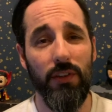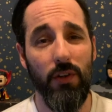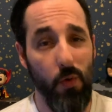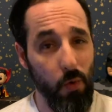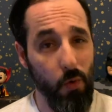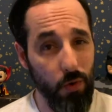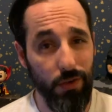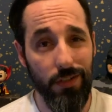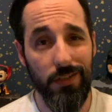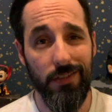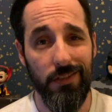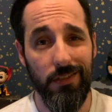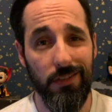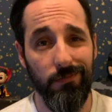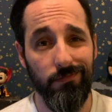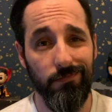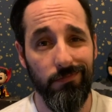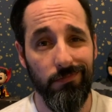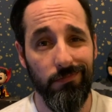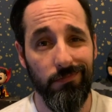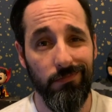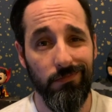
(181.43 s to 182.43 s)
a horse.
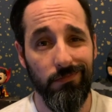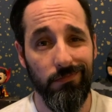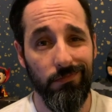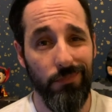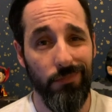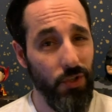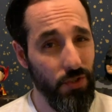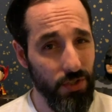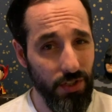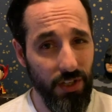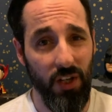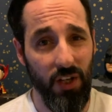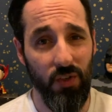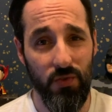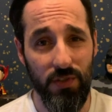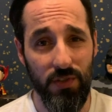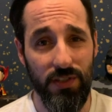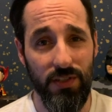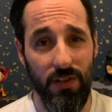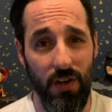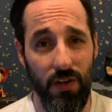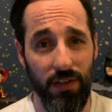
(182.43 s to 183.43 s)
There's a country
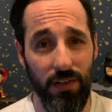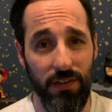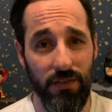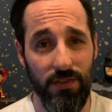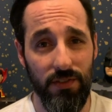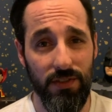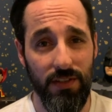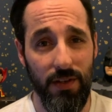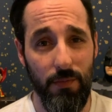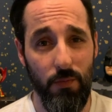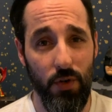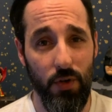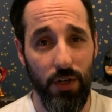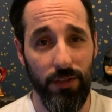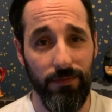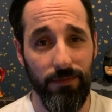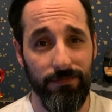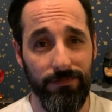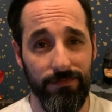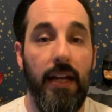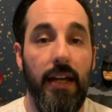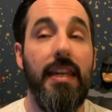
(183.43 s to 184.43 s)
song in there somewhere.
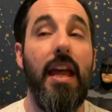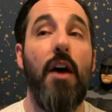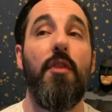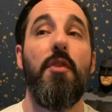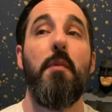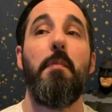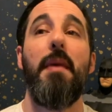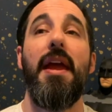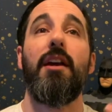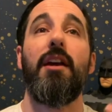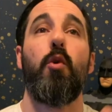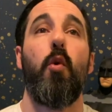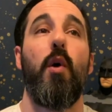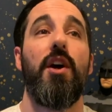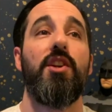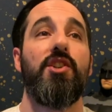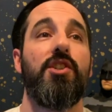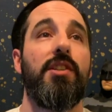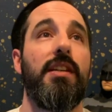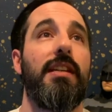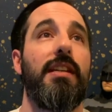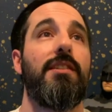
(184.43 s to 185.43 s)
Now, the main
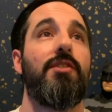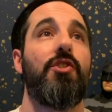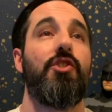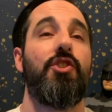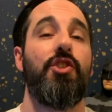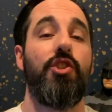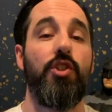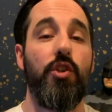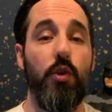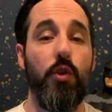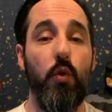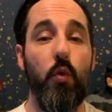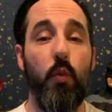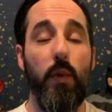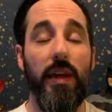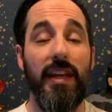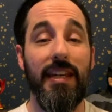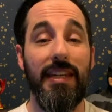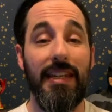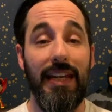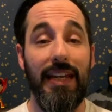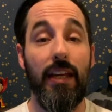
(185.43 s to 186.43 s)
question is, do we
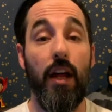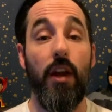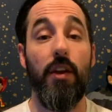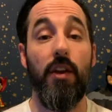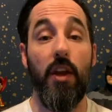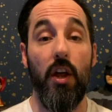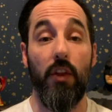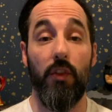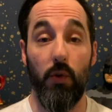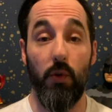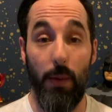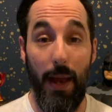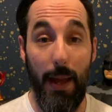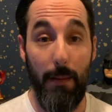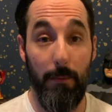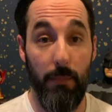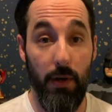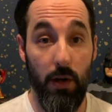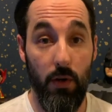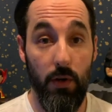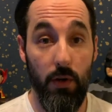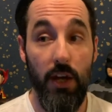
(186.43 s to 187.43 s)
need another
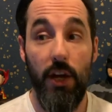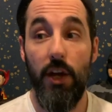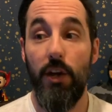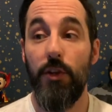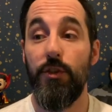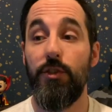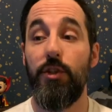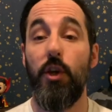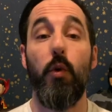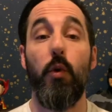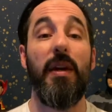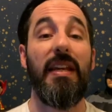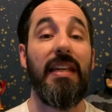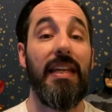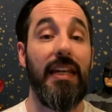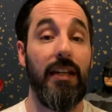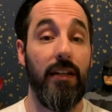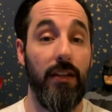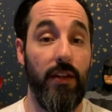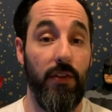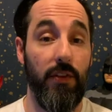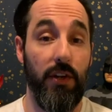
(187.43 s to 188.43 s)
Rambo? Do we
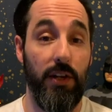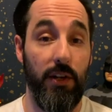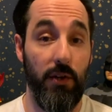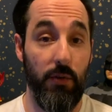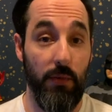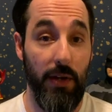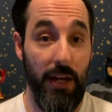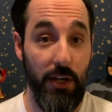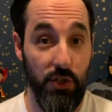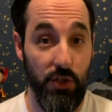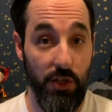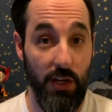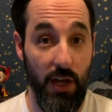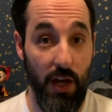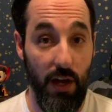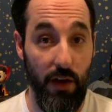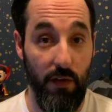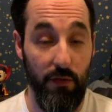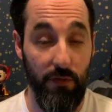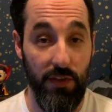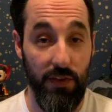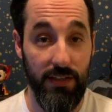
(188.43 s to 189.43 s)
need another iteration
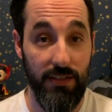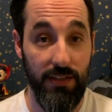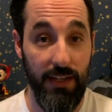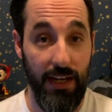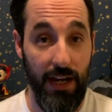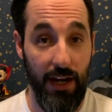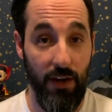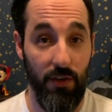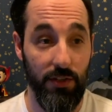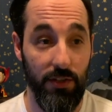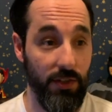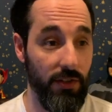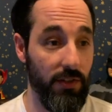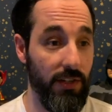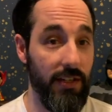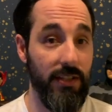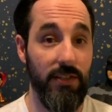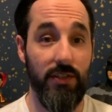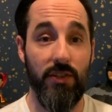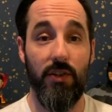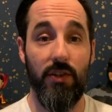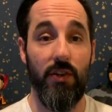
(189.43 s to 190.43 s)
of this character?
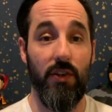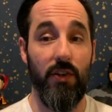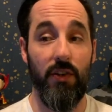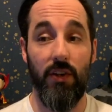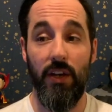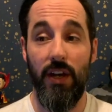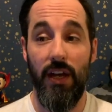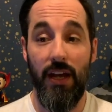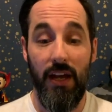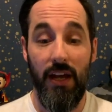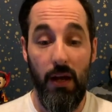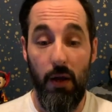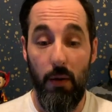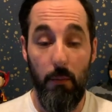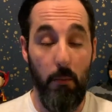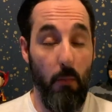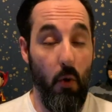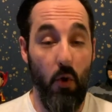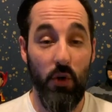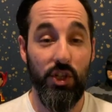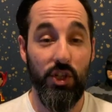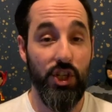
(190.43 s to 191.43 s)
Is there
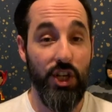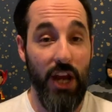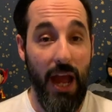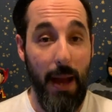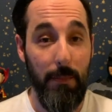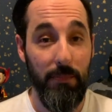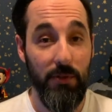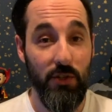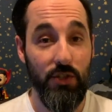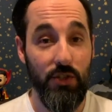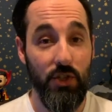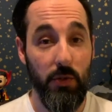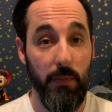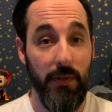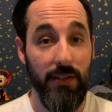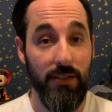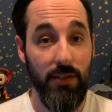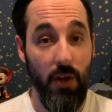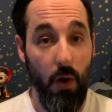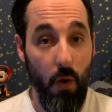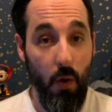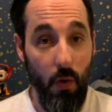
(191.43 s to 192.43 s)
more chapters to be
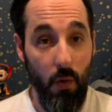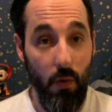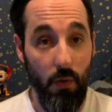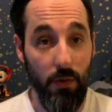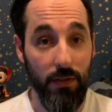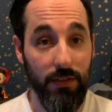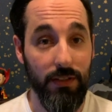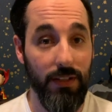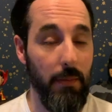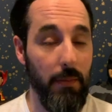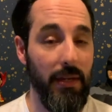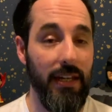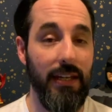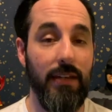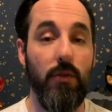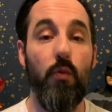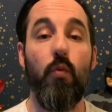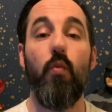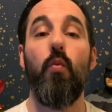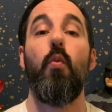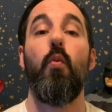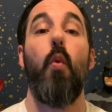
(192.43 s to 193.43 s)
told? I mean,
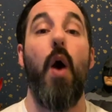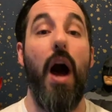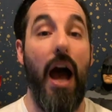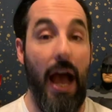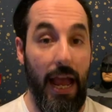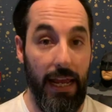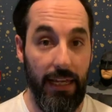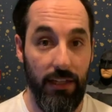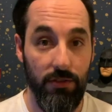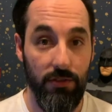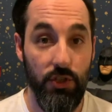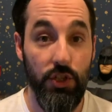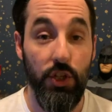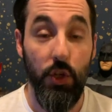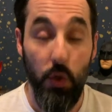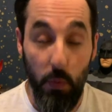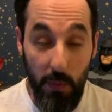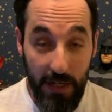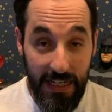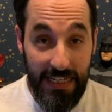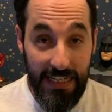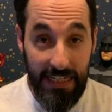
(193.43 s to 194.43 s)
why? Do
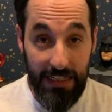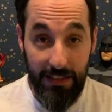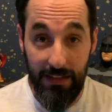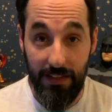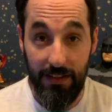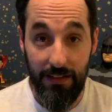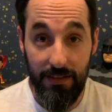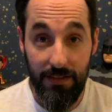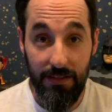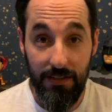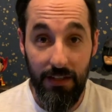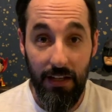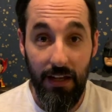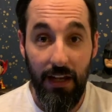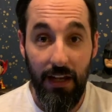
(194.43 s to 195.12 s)
we need this?